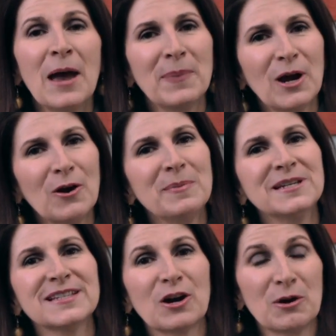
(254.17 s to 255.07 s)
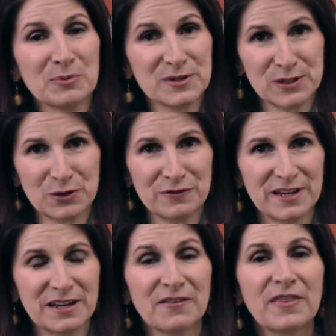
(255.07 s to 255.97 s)
Parabens are a
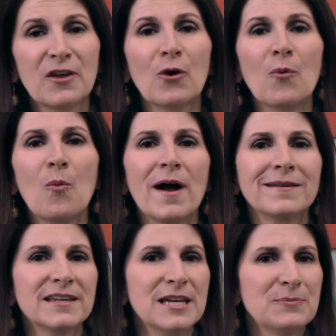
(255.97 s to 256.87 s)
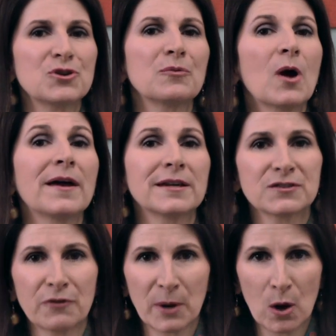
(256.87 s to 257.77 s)
preservative. They're what keeps your
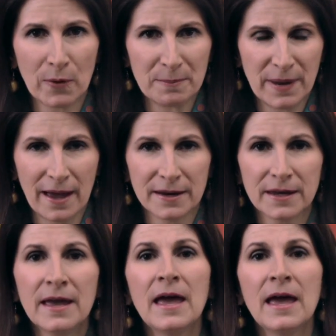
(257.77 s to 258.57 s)
products from going bad.